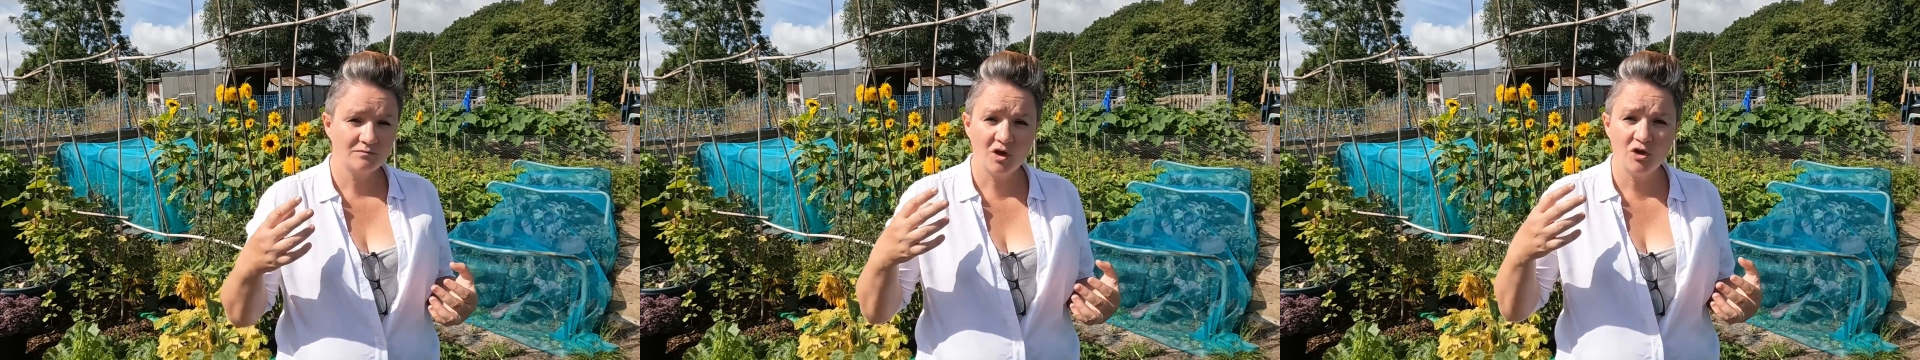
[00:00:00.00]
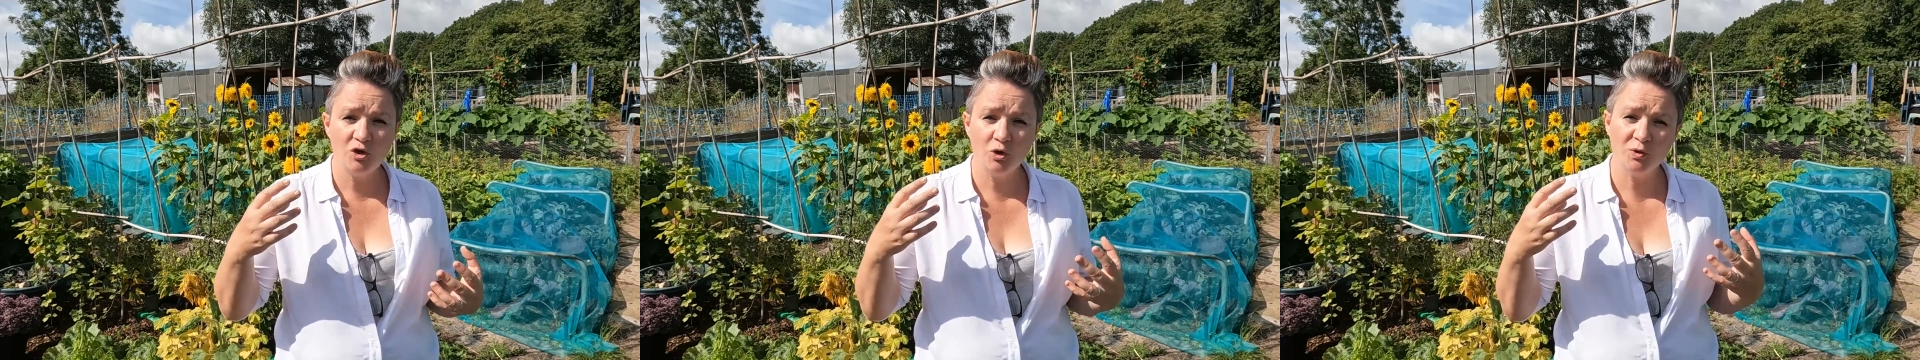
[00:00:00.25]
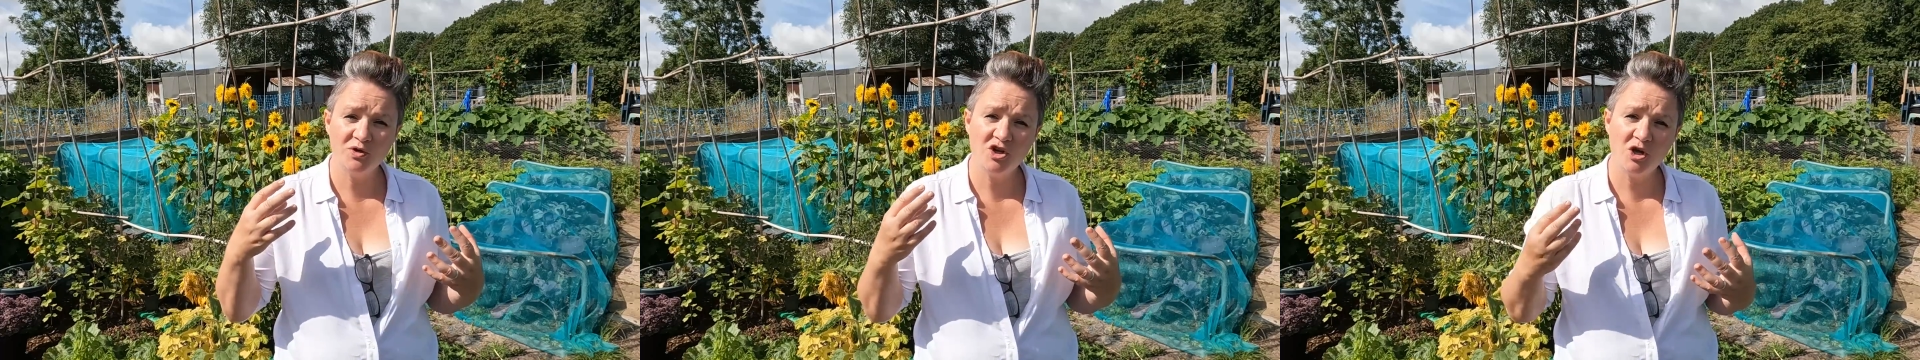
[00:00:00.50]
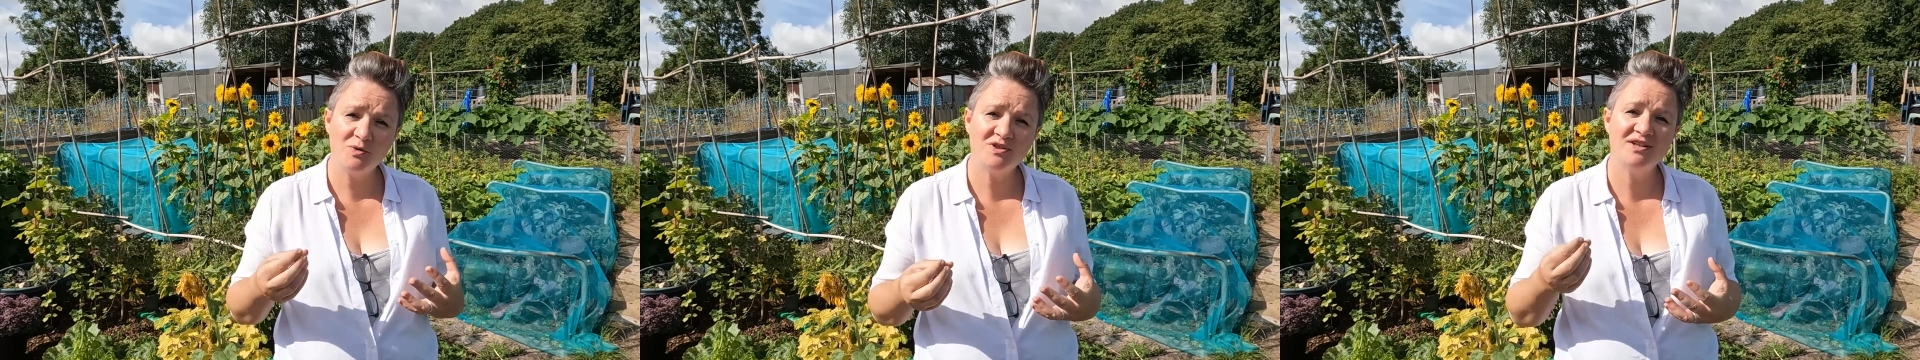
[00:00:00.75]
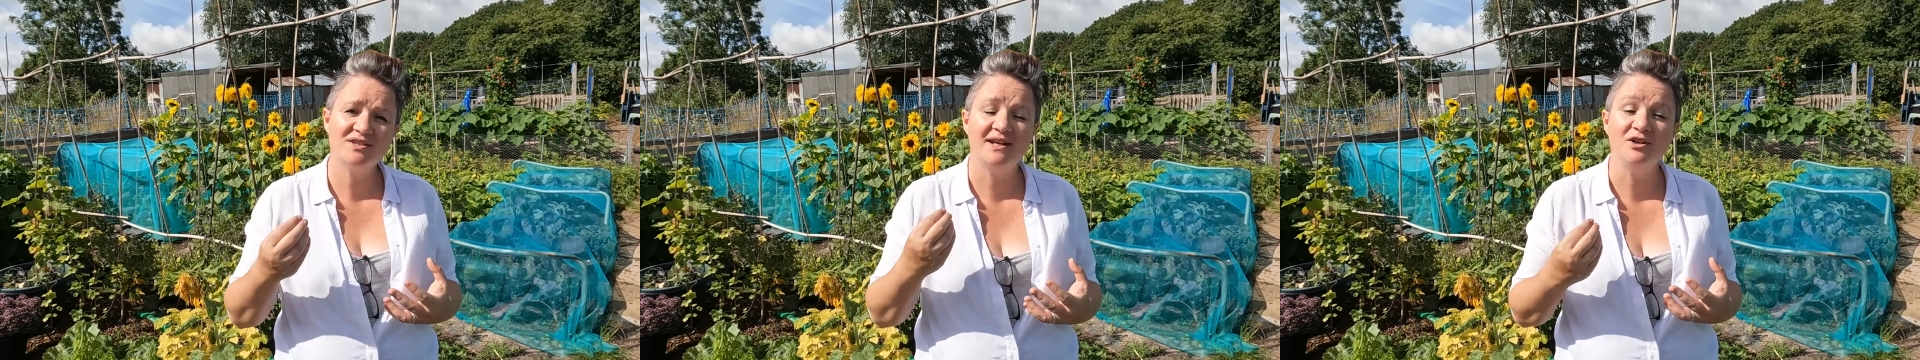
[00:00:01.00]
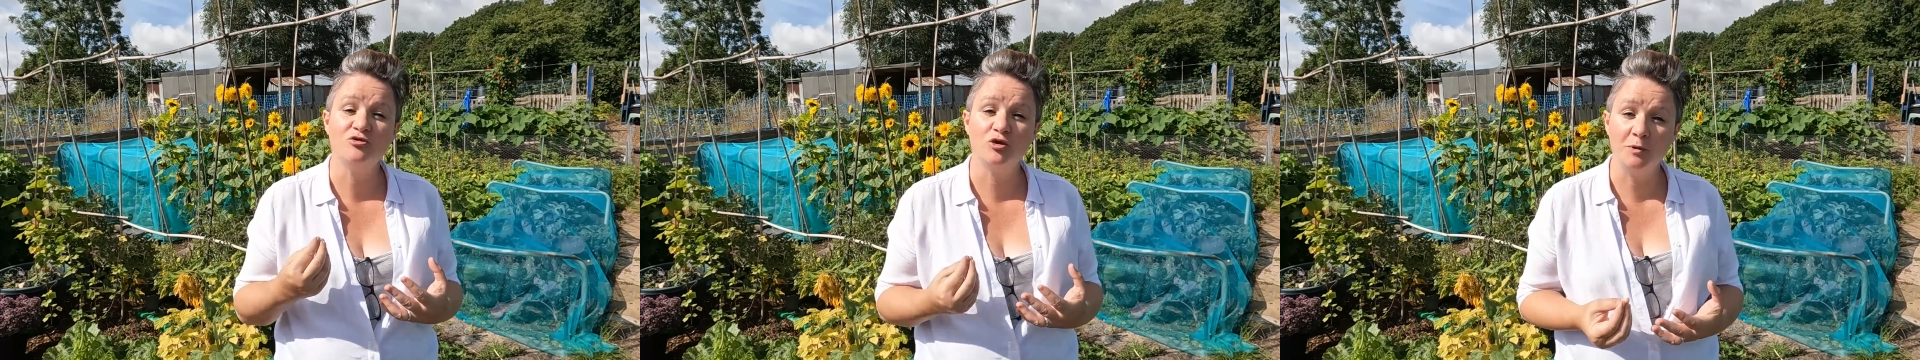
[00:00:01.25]
You'll notice a
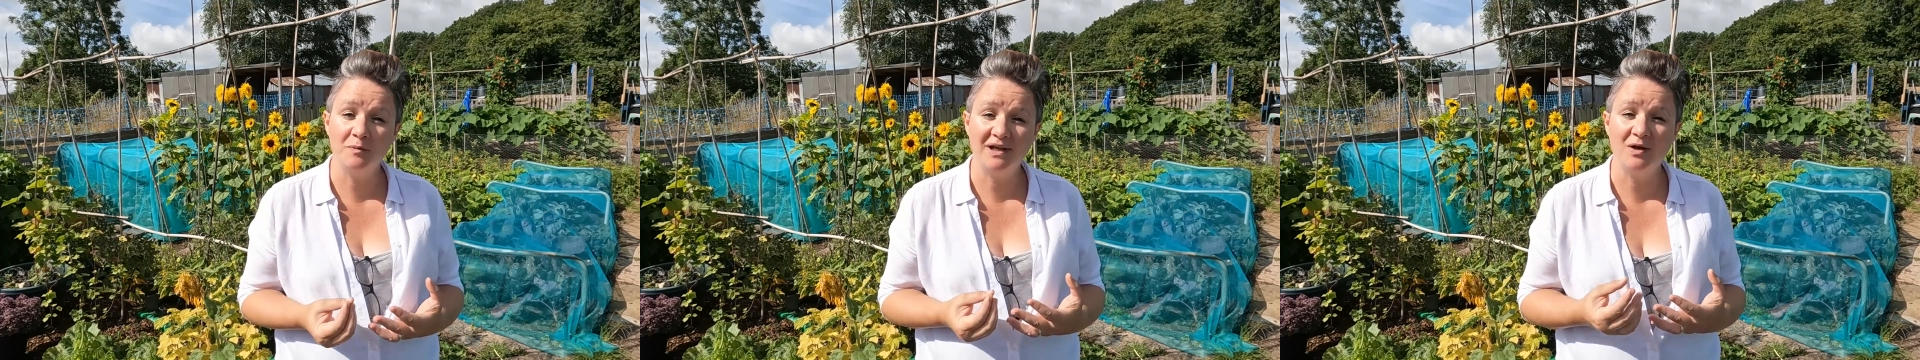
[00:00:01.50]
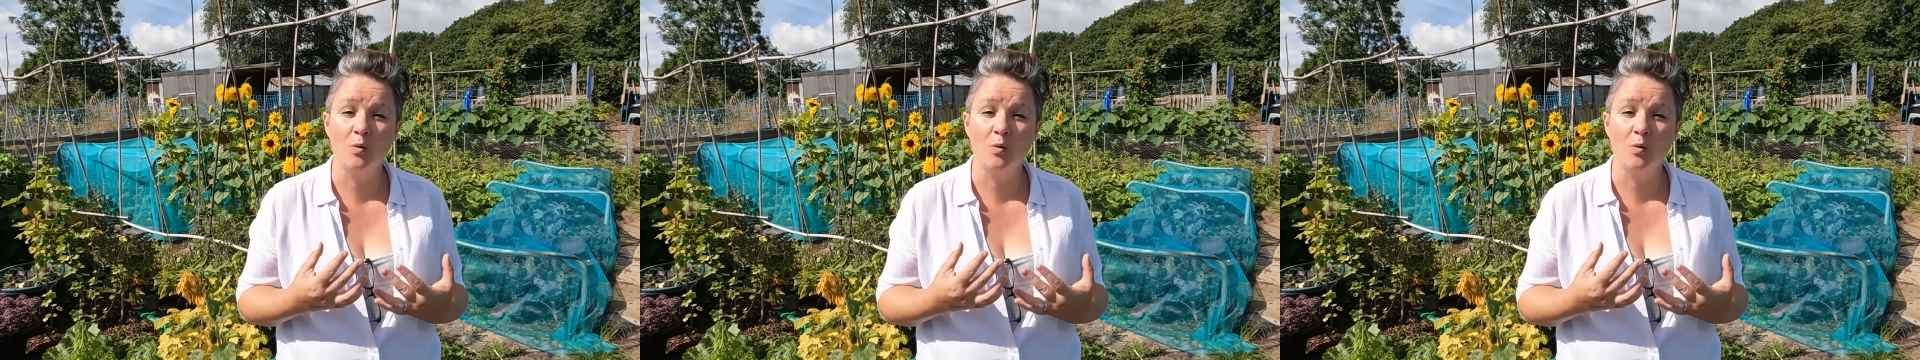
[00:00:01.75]
droopy,